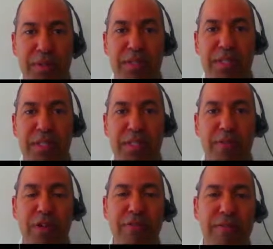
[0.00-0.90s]
6 to
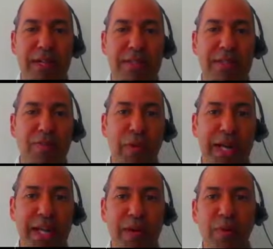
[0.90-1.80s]
12 months of
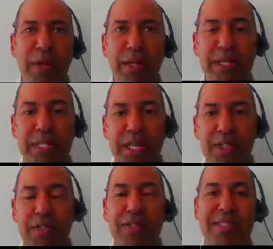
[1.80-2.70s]
waiting and wearing a
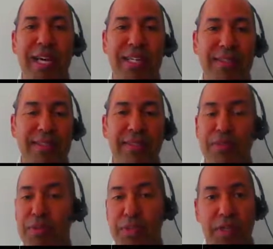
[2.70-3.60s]
denture and sinus
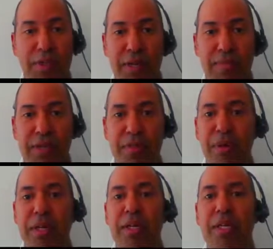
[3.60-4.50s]
lifts, which are great, by the
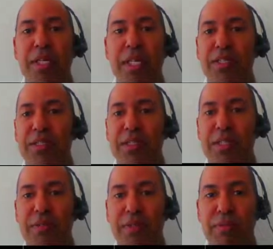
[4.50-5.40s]
way. It's just a
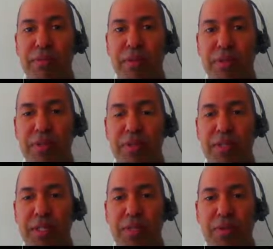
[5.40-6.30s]
different approach,
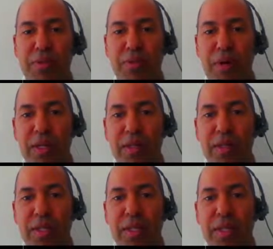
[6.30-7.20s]
which I do as well.
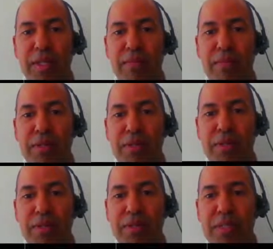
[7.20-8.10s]
But you
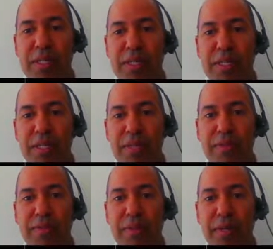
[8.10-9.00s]
can see
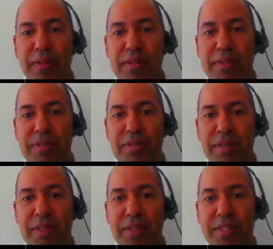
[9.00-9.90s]
on, on, this,
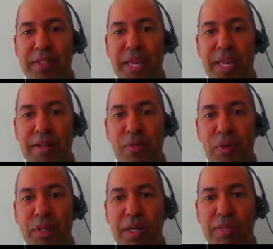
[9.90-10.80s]
on this scan
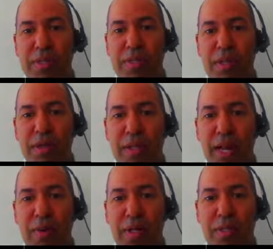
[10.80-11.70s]
workup, this is all
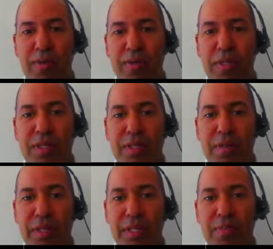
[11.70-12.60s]
how I do things on a
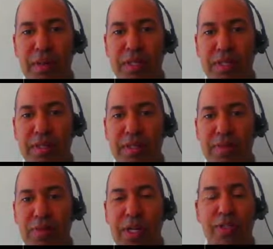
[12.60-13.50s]
regular basis. This
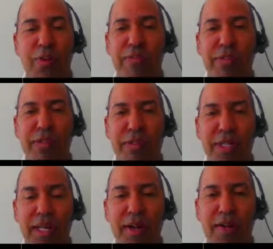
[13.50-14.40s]
is what I do every single
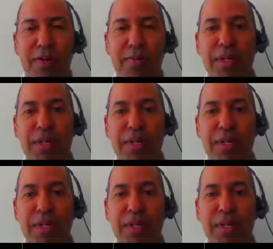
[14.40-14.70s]
night at home.